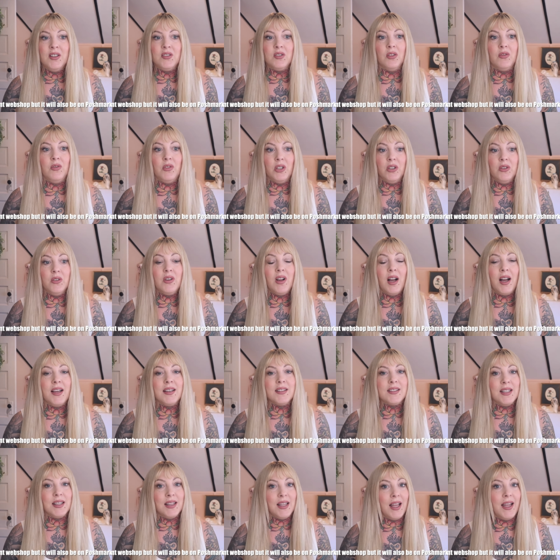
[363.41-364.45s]
So if you
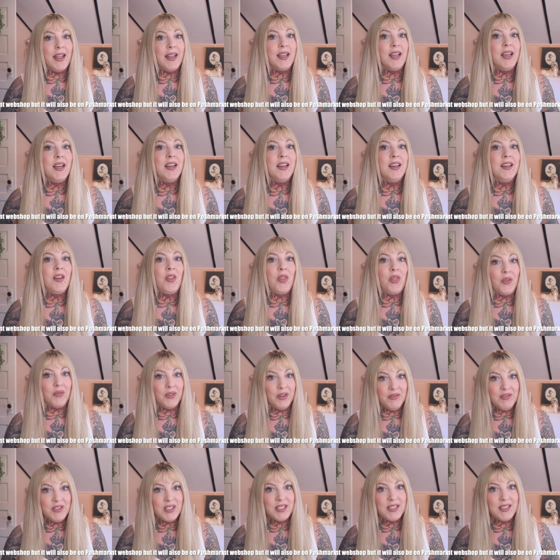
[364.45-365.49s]
guys like
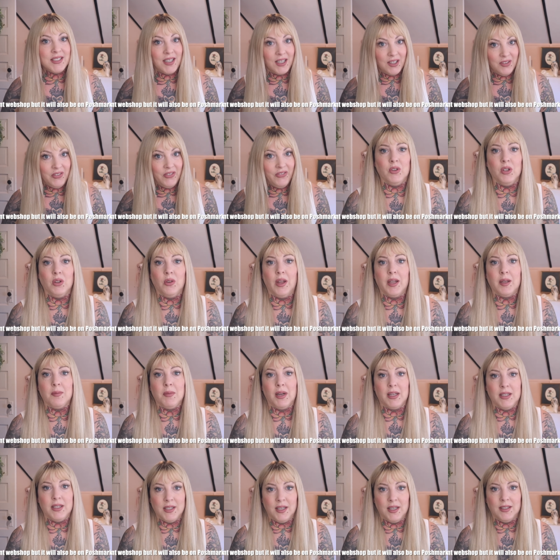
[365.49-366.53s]
thrift stuff. you like
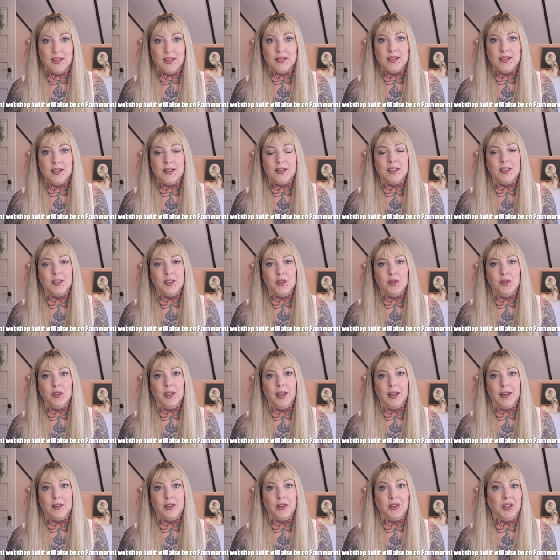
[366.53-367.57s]
my taste, then you'll
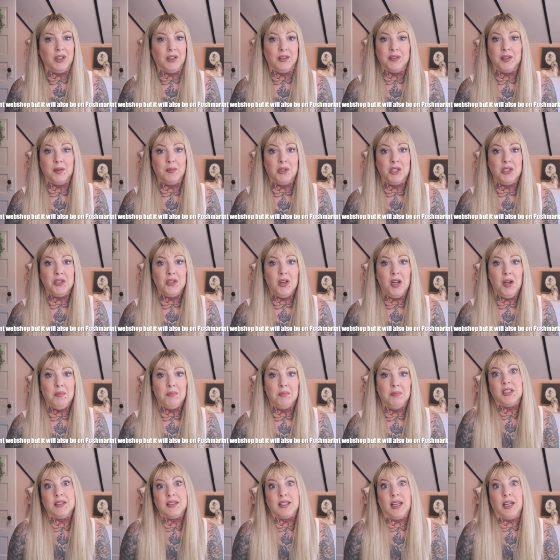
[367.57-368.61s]
like the things in my shop.
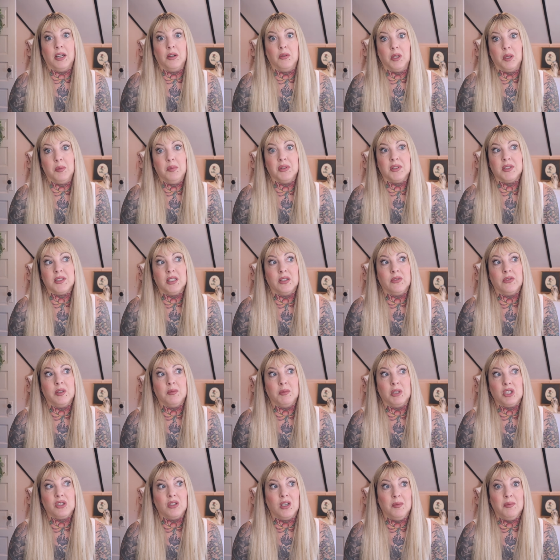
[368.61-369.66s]
Because I only put stuff in
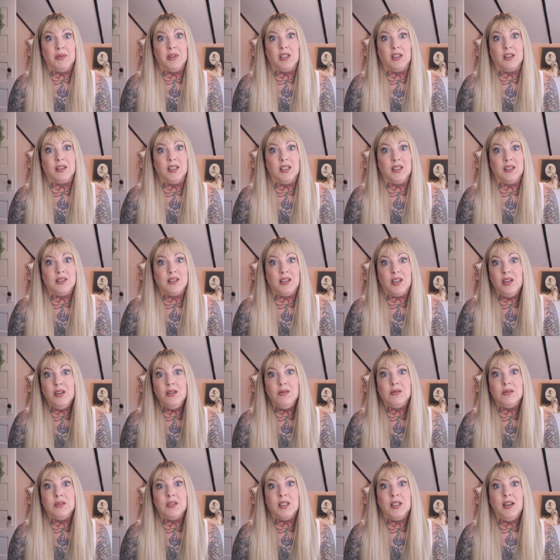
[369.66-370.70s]
my shop that I think's
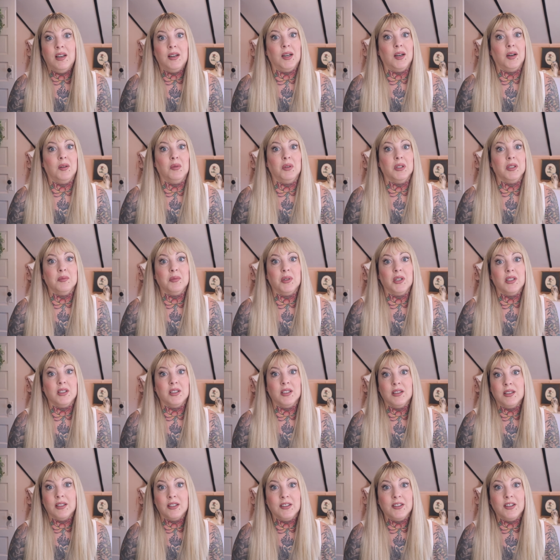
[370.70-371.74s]
cute. I wouldn't put it
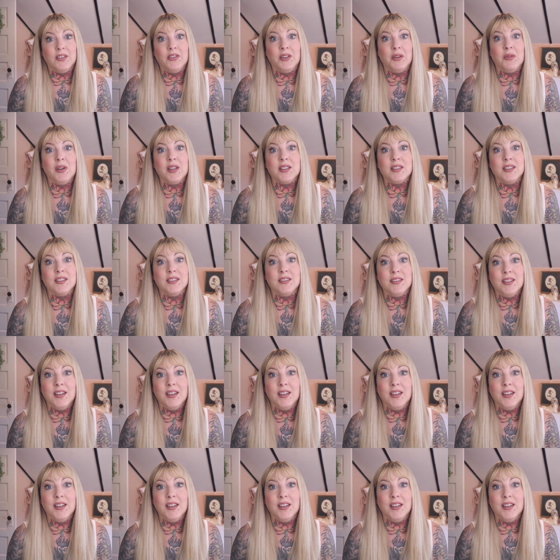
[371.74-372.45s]
in there if it wasn't.